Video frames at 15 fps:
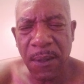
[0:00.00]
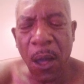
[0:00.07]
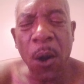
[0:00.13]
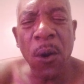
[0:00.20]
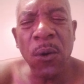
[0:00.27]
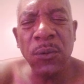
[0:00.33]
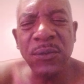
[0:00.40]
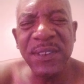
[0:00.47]

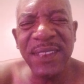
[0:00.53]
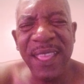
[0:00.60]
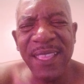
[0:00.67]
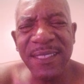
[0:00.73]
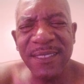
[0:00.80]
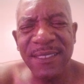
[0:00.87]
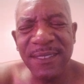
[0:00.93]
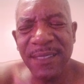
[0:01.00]
All
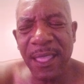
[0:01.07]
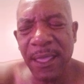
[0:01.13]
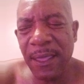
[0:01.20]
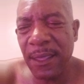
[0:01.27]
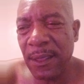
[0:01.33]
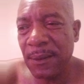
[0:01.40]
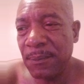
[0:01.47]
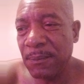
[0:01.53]
debts stay.
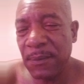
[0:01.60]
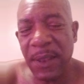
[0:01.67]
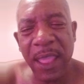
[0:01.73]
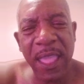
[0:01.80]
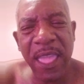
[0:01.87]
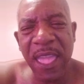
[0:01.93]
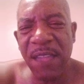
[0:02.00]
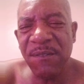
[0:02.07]

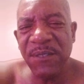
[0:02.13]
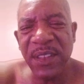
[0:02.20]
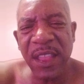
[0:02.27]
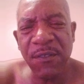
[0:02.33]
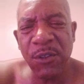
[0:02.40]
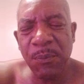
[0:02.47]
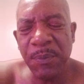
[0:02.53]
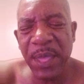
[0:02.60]
They have
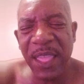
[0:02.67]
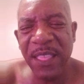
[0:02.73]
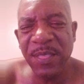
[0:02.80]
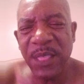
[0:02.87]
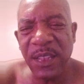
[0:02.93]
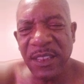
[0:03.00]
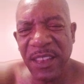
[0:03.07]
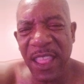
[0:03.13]
never paid
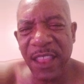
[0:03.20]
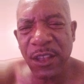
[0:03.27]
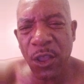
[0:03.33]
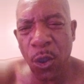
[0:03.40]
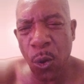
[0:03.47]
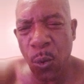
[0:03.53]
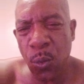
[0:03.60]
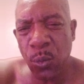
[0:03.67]
the debt
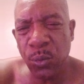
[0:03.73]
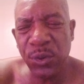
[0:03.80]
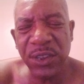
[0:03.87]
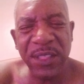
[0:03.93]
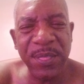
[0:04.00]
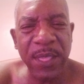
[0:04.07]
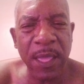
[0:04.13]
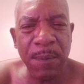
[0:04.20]
owed
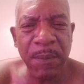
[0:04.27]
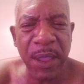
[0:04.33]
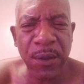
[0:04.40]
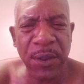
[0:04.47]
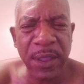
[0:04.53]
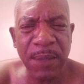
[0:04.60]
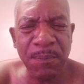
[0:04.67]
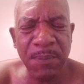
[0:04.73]
to the
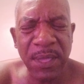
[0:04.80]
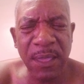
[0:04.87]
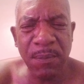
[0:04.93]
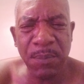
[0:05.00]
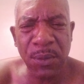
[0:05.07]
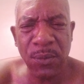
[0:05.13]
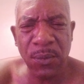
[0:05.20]
American people.